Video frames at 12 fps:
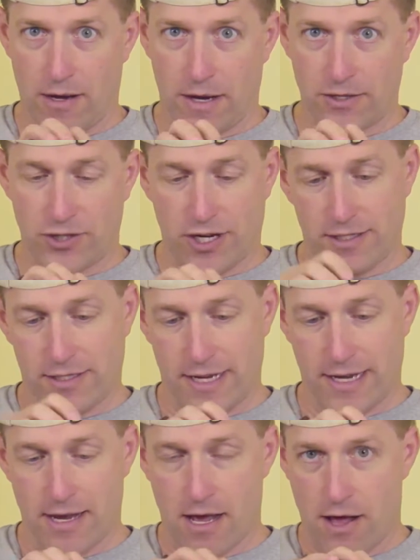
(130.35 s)

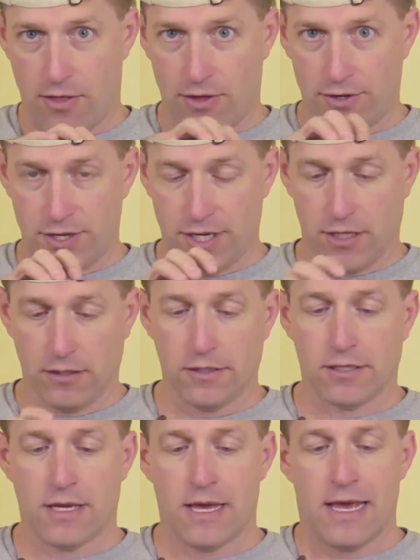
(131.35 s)
adjusting the
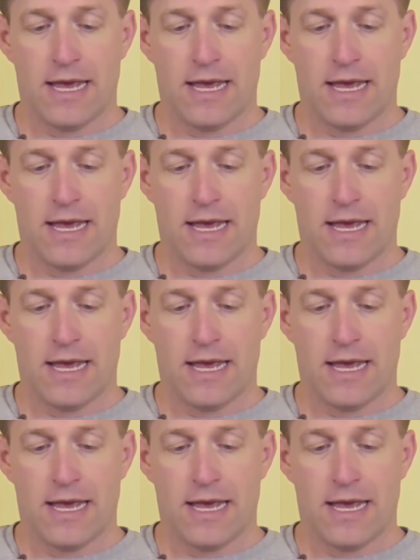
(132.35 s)
tilt.